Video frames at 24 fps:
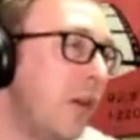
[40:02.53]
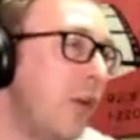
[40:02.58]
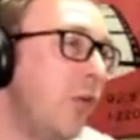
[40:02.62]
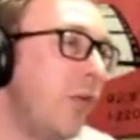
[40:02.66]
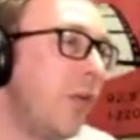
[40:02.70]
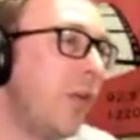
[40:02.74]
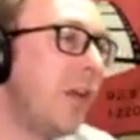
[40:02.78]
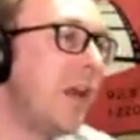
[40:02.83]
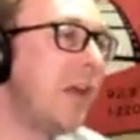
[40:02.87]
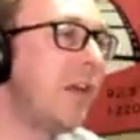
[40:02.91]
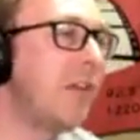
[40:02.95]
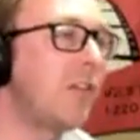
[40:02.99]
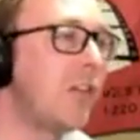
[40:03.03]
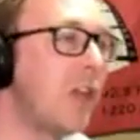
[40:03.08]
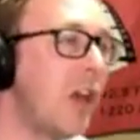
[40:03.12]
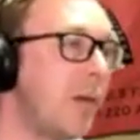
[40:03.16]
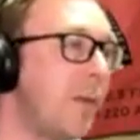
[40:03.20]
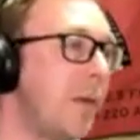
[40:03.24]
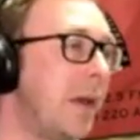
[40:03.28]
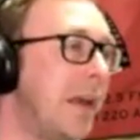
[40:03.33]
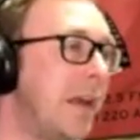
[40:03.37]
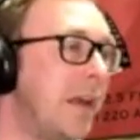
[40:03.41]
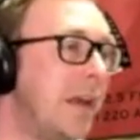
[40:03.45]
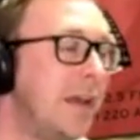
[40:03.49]
things
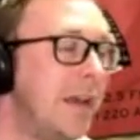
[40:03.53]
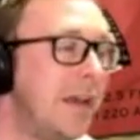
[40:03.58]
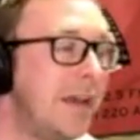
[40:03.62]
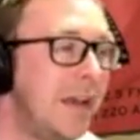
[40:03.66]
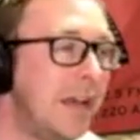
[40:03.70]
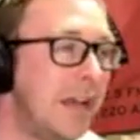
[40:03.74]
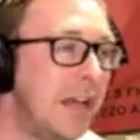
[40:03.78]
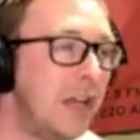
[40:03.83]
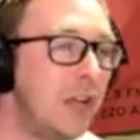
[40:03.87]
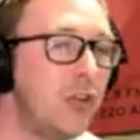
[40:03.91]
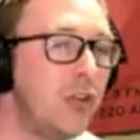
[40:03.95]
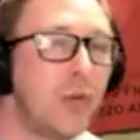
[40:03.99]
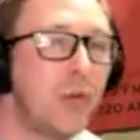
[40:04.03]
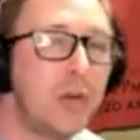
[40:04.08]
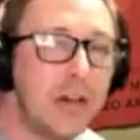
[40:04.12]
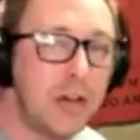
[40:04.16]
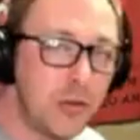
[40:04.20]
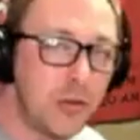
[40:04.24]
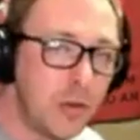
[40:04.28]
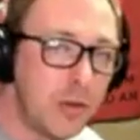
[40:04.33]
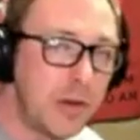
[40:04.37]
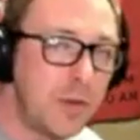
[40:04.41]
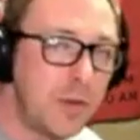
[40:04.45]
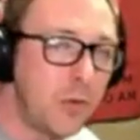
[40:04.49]
coming in
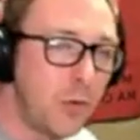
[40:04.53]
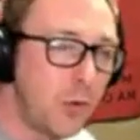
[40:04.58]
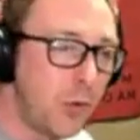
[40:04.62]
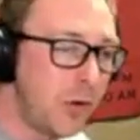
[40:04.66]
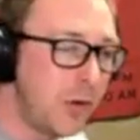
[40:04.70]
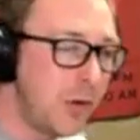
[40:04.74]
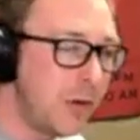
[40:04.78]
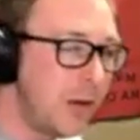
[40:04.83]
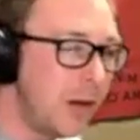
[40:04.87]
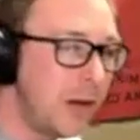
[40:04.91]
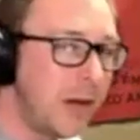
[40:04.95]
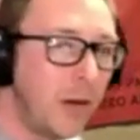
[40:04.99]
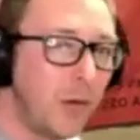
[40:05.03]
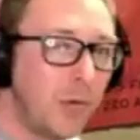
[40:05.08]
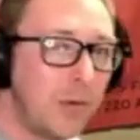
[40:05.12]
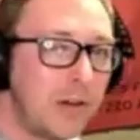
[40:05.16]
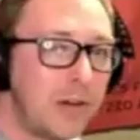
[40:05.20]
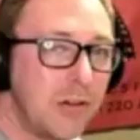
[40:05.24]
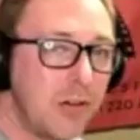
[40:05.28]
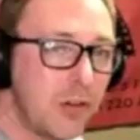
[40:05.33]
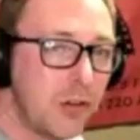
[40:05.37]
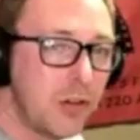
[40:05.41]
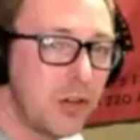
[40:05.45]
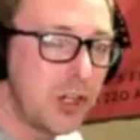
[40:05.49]
2024, not only to
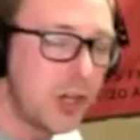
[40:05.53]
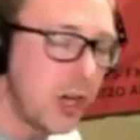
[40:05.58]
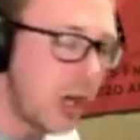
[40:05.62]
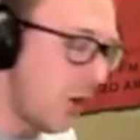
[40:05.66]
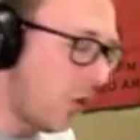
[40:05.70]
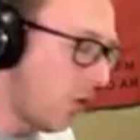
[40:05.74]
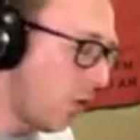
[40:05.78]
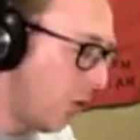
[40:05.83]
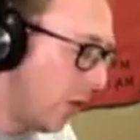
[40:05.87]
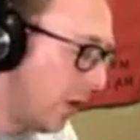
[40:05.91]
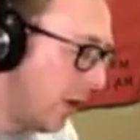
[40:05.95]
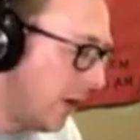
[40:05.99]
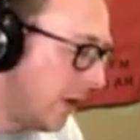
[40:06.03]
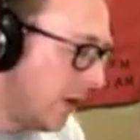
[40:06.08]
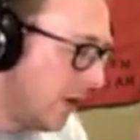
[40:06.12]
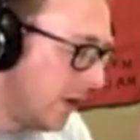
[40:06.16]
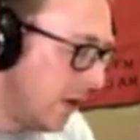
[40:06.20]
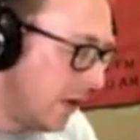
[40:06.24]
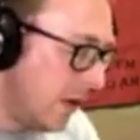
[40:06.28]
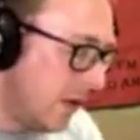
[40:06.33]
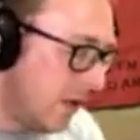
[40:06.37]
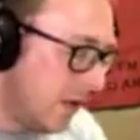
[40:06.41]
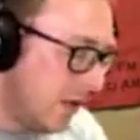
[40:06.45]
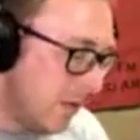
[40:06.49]
the show,
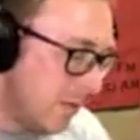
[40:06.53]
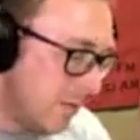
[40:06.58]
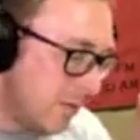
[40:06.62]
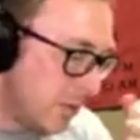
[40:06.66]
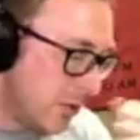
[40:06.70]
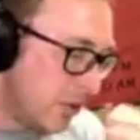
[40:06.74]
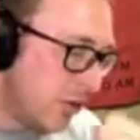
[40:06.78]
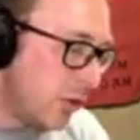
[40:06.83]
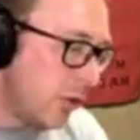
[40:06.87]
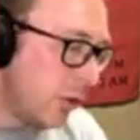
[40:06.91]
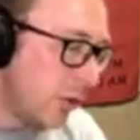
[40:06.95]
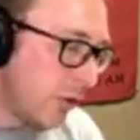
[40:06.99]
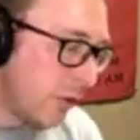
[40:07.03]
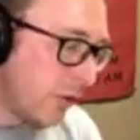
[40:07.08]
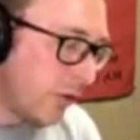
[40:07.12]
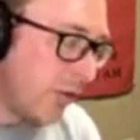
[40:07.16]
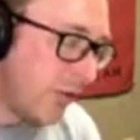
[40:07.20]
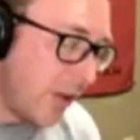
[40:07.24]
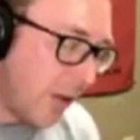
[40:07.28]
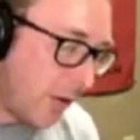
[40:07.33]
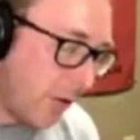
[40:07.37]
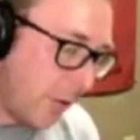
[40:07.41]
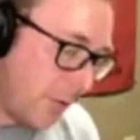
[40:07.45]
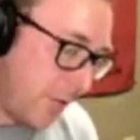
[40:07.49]
but to
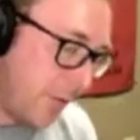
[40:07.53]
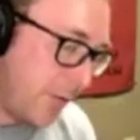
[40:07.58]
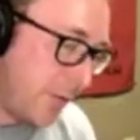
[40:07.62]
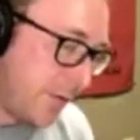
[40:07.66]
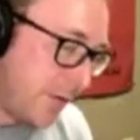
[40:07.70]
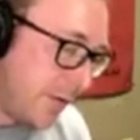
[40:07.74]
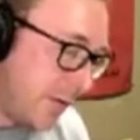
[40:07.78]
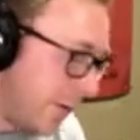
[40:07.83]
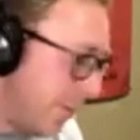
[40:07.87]
yourself, to